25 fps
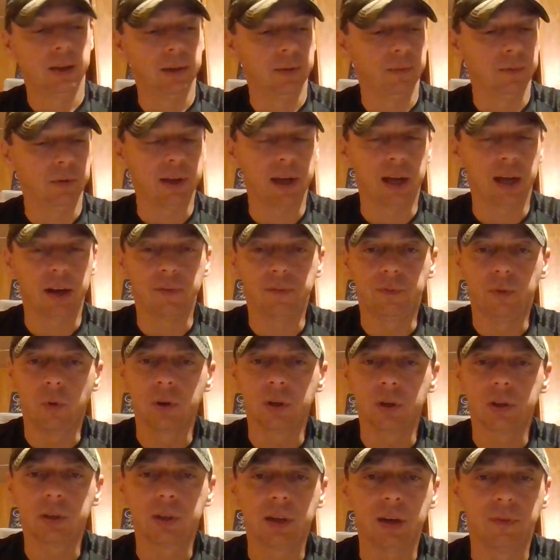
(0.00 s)
If you can't
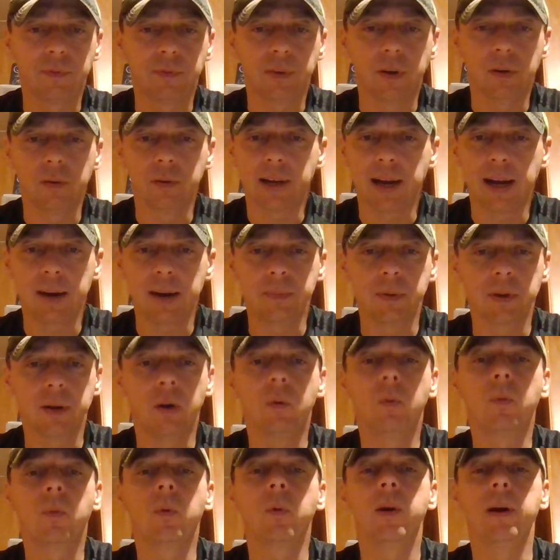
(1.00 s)
afford a cell phone camera,
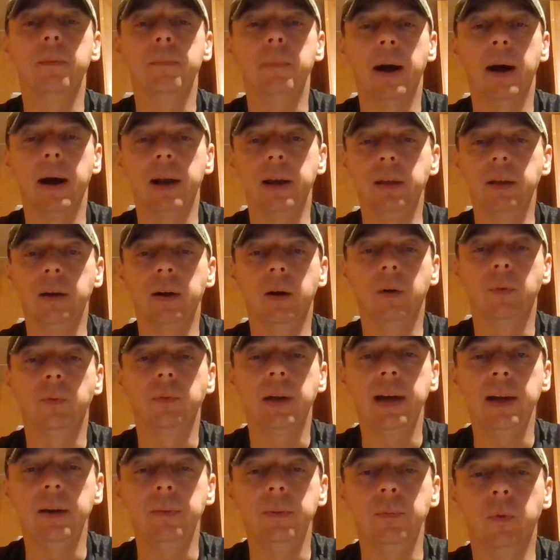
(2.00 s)
don't worry about it. You don't
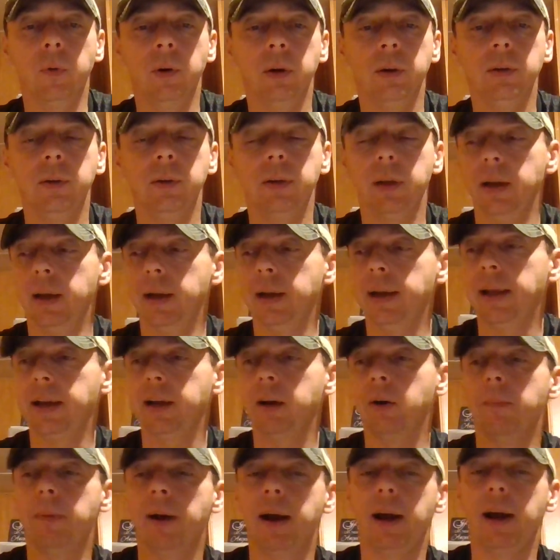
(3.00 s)
need one. It ain't
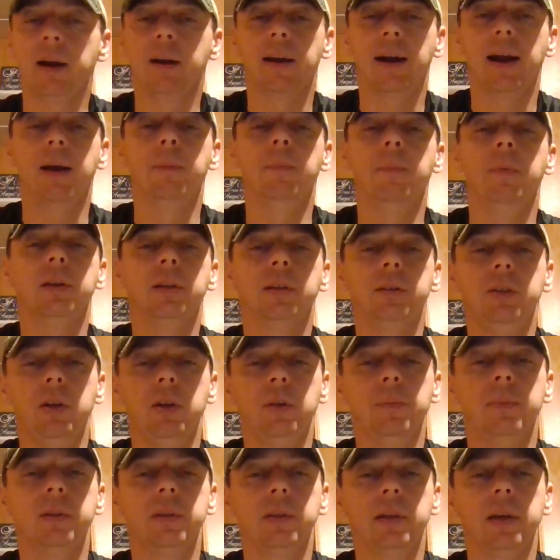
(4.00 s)
gonna matter how much
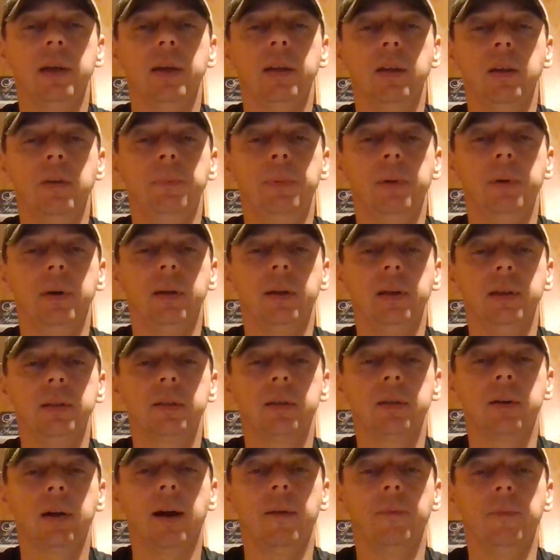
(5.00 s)
human scent you put in these
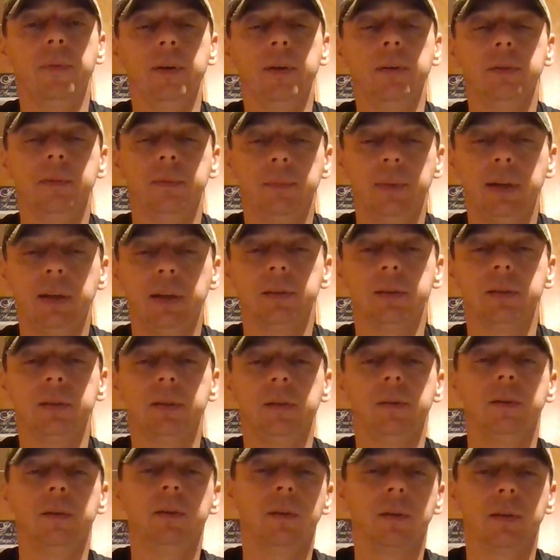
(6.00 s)
crop fields. Them deer's
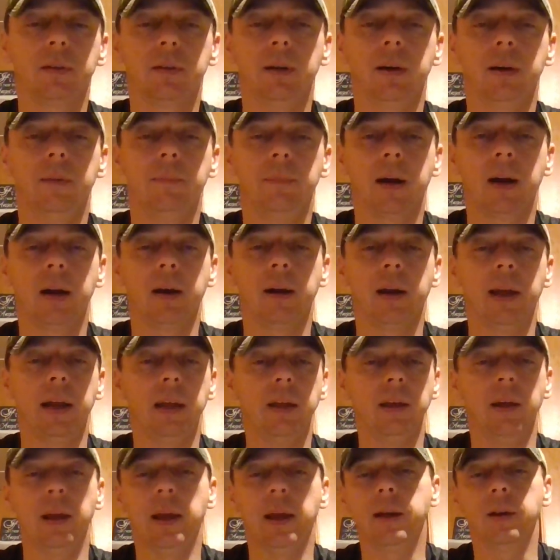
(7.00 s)
still gonna come by and
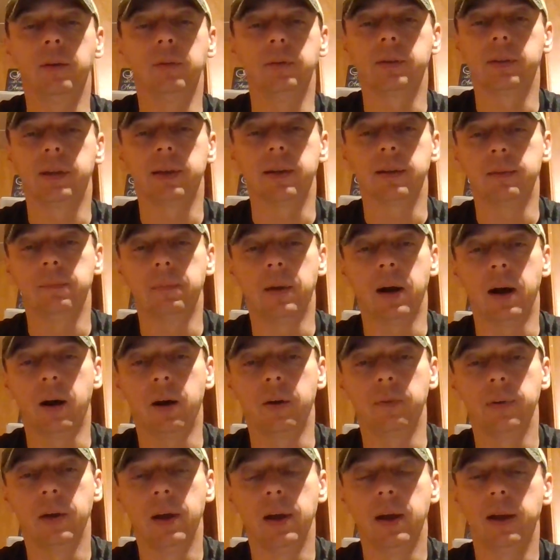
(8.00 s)
eat. You ain't gonna scare them
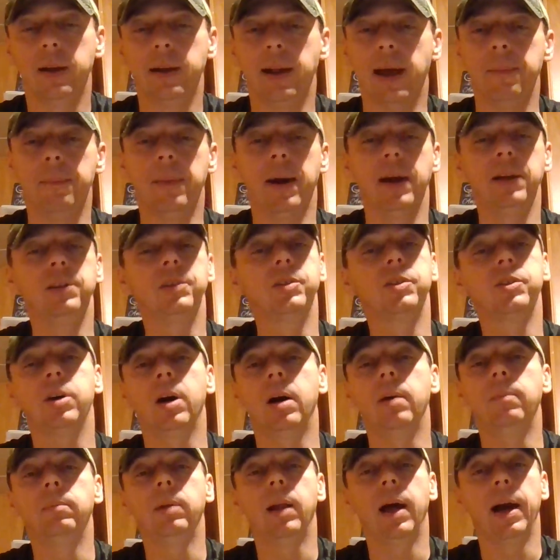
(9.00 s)
off. They may just
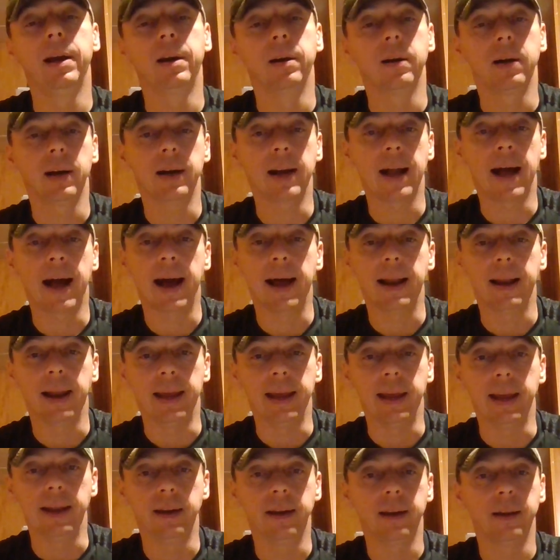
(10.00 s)
come later at night and
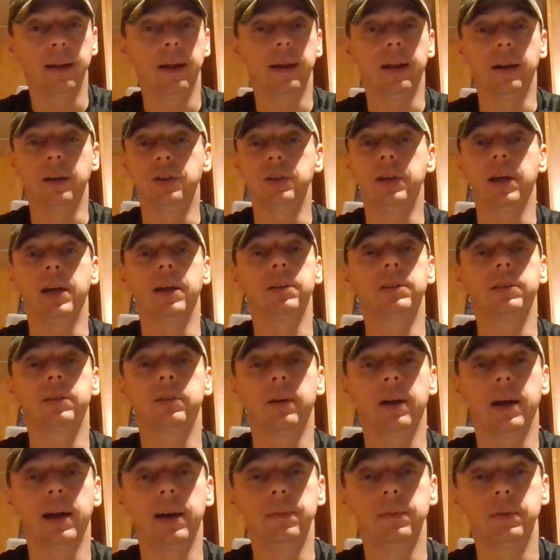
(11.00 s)
eat and check
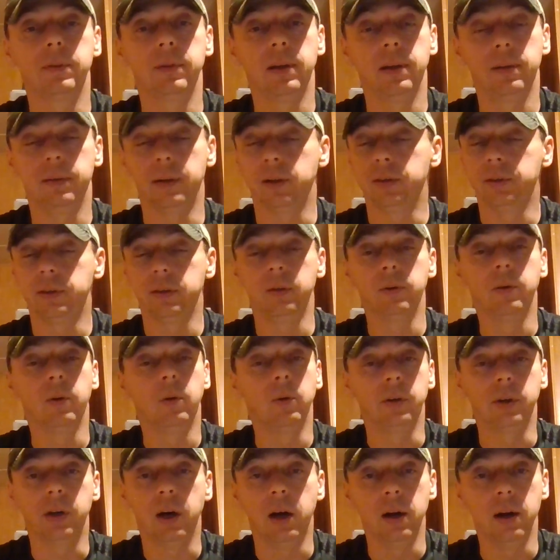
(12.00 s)
scrapes. They're still
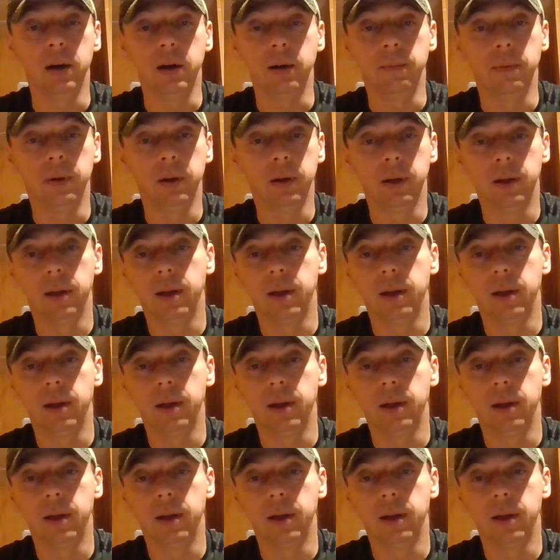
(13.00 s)
gonna come.